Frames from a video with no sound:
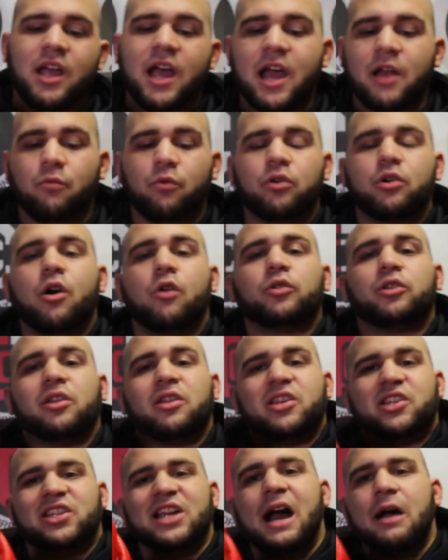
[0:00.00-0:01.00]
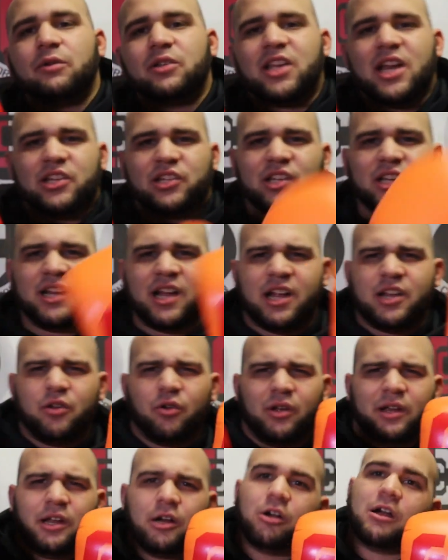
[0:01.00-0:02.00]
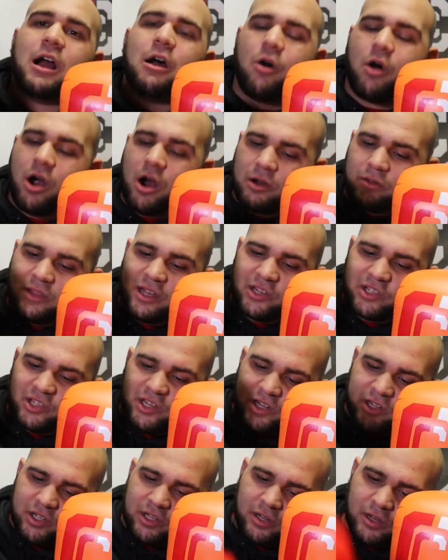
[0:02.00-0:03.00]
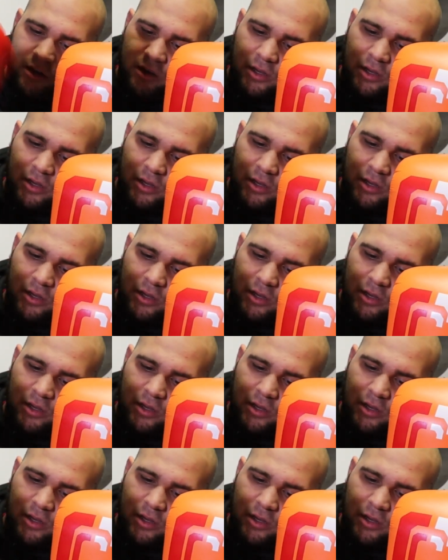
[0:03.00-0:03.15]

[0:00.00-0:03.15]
And we'll go to the sound test again. You'll hear how hard this is